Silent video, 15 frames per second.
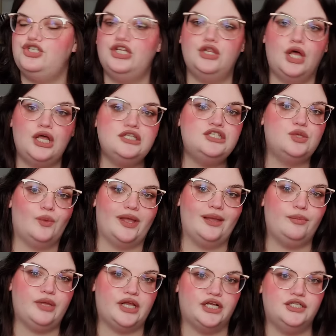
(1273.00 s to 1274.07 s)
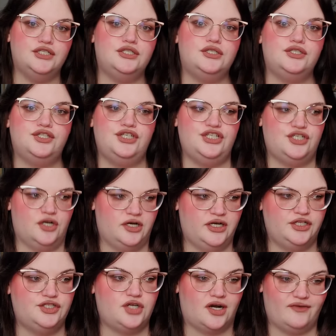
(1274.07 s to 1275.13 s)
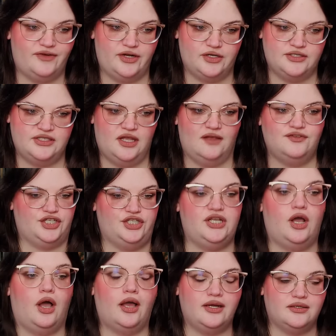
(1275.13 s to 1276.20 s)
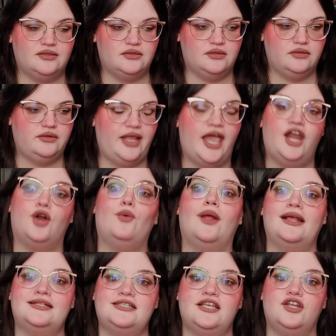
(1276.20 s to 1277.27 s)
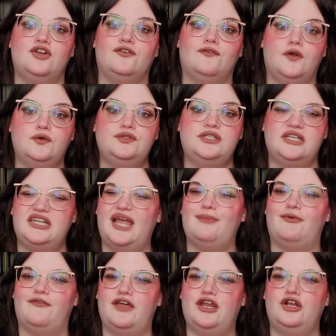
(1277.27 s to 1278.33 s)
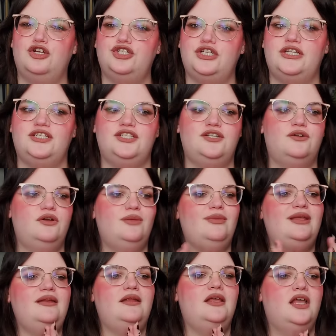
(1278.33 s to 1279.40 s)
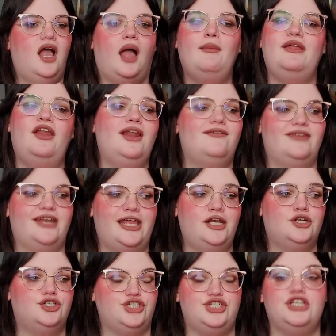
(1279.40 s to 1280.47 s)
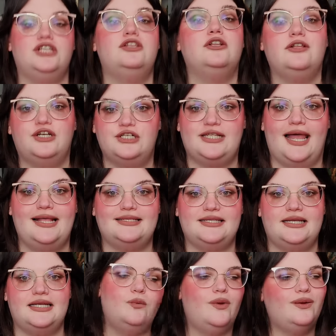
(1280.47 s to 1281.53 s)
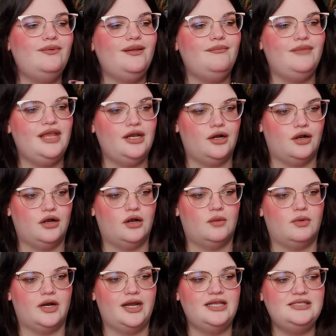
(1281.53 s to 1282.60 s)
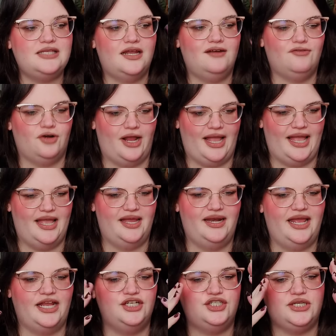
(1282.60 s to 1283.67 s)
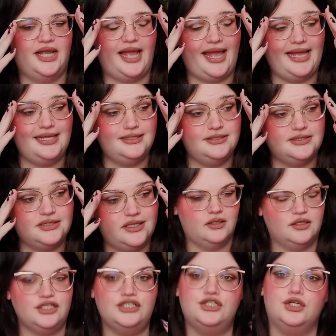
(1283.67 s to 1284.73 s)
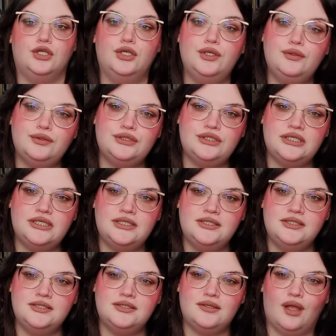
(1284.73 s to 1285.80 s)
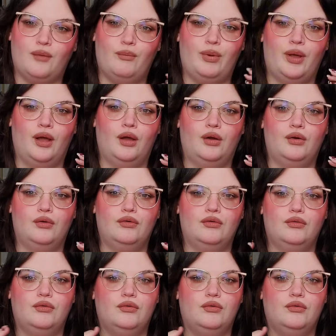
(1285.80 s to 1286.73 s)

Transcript: She lost the weight because she started starving herself, because she got anorexia nervosa type of energy. Do you know what I mean? I mean, not even energy, she literally just has it. When we meet her, we're inside of her head, and she has these delusions about